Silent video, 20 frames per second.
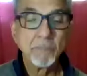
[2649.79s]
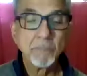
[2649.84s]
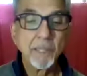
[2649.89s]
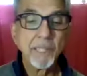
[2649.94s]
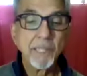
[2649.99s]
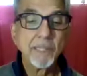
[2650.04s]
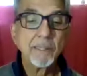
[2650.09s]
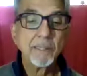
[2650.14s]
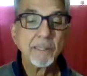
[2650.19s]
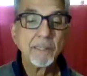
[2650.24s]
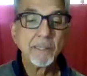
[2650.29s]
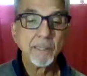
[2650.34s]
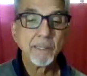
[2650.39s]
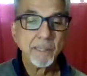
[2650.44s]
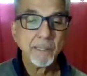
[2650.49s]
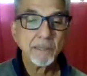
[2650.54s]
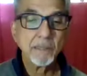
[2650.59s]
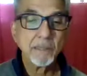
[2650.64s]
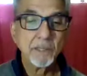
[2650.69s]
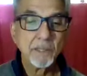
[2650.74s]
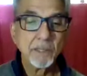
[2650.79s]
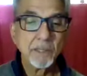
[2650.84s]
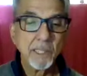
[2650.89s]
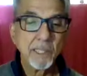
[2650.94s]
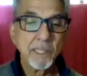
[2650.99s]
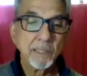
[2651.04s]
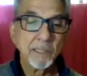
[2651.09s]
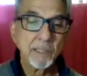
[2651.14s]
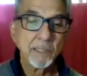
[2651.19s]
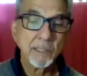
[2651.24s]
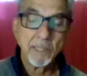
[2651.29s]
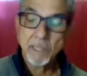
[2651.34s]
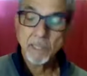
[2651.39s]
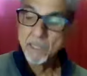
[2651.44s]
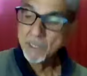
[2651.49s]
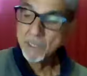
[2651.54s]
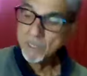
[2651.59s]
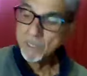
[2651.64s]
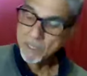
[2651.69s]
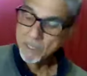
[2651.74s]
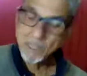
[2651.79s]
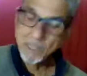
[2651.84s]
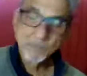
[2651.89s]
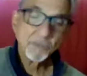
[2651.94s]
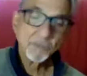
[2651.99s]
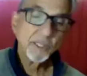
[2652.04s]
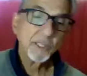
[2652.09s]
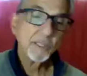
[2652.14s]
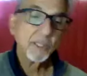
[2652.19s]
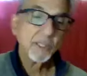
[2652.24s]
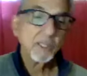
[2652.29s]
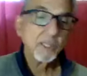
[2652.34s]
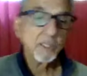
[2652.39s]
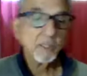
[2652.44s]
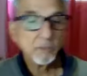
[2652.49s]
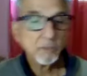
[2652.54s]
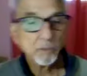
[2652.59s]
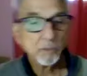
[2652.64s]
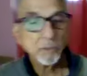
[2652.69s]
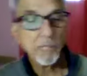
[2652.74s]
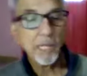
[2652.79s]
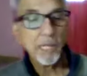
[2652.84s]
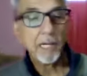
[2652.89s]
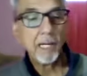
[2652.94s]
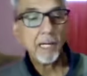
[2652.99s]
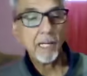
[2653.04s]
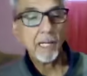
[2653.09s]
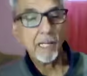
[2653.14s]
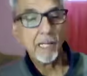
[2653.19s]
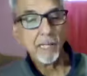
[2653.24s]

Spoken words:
By the understanding of the Nirguna